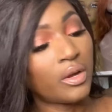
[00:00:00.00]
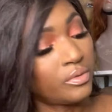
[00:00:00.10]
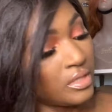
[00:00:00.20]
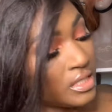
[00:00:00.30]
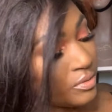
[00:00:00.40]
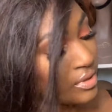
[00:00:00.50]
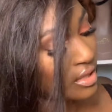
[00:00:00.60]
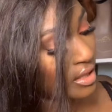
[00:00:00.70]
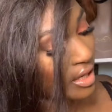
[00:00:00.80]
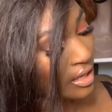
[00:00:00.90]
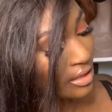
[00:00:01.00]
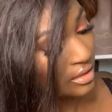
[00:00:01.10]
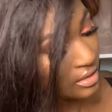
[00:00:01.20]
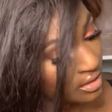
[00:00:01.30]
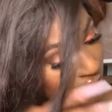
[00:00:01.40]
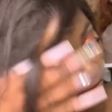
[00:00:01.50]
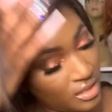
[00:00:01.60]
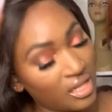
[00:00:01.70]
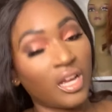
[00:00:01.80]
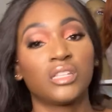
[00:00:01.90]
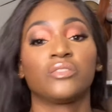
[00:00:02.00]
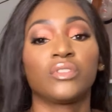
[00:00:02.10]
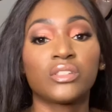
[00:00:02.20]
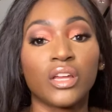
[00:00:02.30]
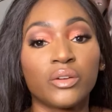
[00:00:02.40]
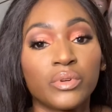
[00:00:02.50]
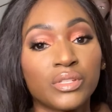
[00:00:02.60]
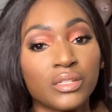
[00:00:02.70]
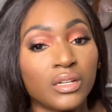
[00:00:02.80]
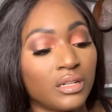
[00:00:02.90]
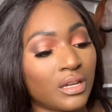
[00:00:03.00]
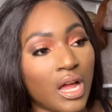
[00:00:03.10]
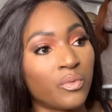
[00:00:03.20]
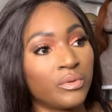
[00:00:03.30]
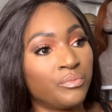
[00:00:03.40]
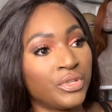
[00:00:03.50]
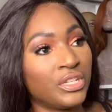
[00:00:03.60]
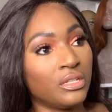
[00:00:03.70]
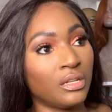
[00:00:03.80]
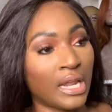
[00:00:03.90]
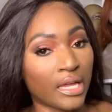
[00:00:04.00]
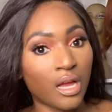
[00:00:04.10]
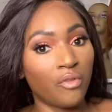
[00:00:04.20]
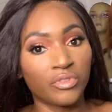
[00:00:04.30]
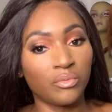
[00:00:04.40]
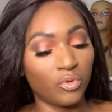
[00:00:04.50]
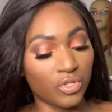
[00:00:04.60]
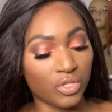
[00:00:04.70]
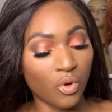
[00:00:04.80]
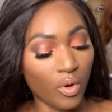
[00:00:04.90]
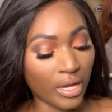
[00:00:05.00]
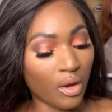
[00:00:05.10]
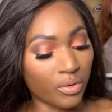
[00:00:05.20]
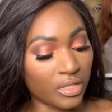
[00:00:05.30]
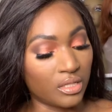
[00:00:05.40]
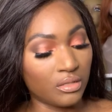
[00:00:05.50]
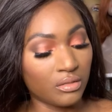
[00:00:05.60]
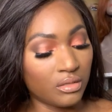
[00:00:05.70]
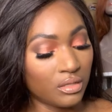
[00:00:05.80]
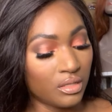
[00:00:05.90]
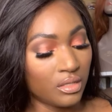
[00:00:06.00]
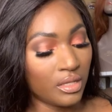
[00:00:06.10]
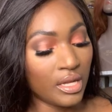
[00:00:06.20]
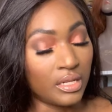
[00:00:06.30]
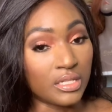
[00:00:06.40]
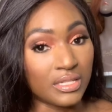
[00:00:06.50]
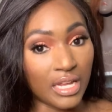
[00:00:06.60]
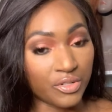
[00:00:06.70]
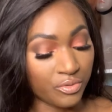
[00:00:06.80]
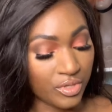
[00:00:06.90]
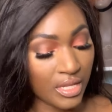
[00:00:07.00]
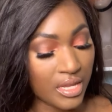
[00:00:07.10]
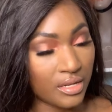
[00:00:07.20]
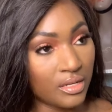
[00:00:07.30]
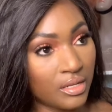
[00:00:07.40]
I only deal with good hair. Because if this hair wasn't good, I wouldn't be like comfortable just going out with it in its natural state.